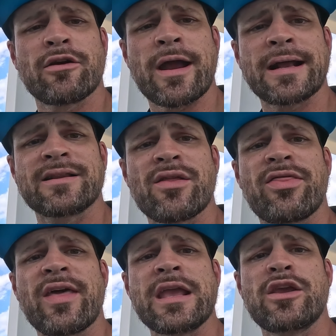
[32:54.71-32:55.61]
Direct.
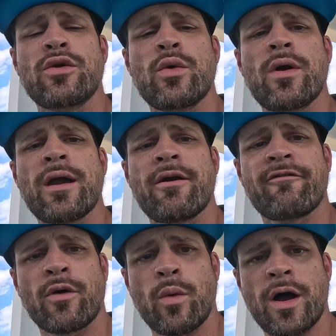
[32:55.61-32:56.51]
Thank you
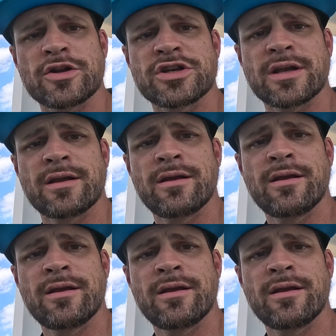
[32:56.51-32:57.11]
for watching.